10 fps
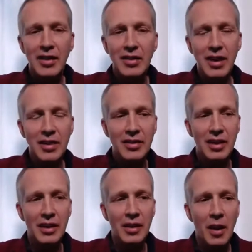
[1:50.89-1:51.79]

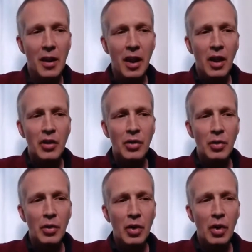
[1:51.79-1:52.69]
16
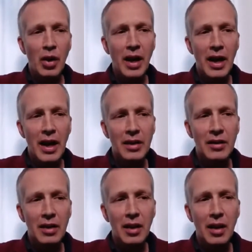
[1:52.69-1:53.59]
to look
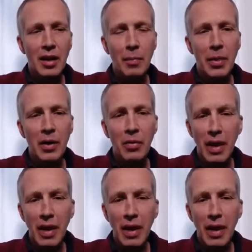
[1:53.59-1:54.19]
at the